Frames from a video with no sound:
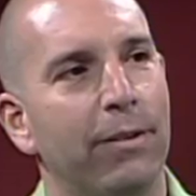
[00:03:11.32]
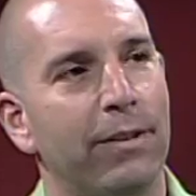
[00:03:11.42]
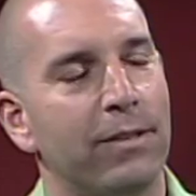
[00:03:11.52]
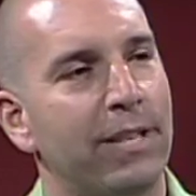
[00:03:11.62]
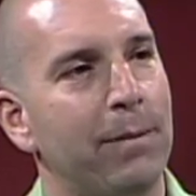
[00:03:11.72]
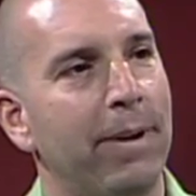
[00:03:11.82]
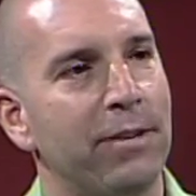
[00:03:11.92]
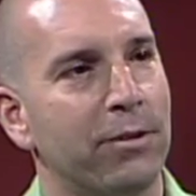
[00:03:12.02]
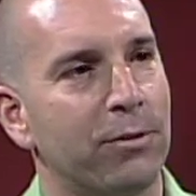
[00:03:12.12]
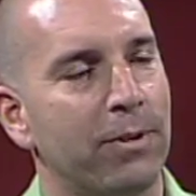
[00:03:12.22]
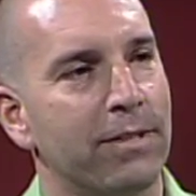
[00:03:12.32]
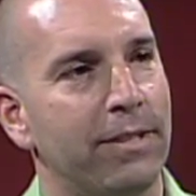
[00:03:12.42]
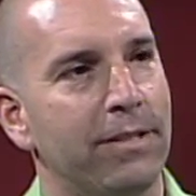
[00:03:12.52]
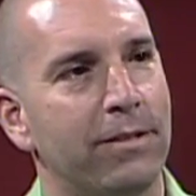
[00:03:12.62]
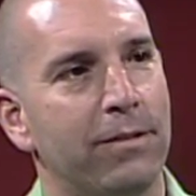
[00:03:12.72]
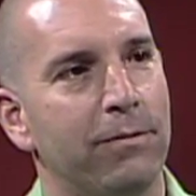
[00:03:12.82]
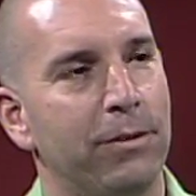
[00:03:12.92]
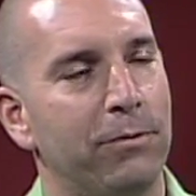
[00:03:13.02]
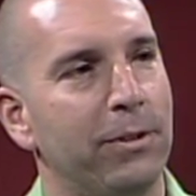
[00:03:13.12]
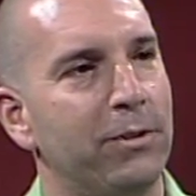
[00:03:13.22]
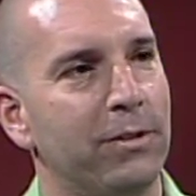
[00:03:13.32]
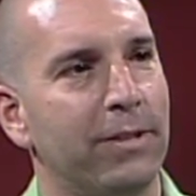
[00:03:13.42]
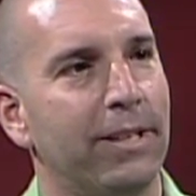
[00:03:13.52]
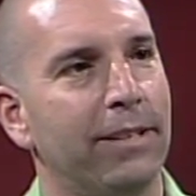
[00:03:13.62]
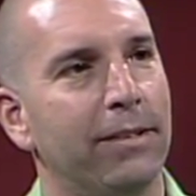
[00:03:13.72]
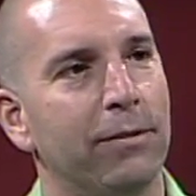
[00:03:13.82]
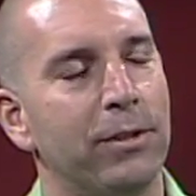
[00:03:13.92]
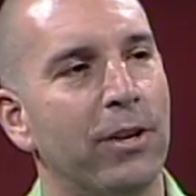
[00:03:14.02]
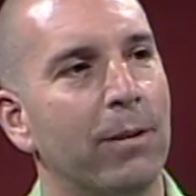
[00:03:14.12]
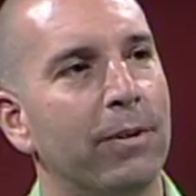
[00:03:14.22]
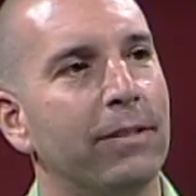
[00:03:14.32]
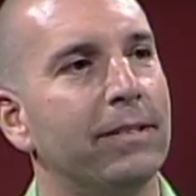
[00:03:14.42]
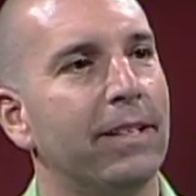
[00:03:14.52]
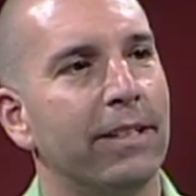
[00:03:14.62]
with is St. Patrick's Residence, which is a retirement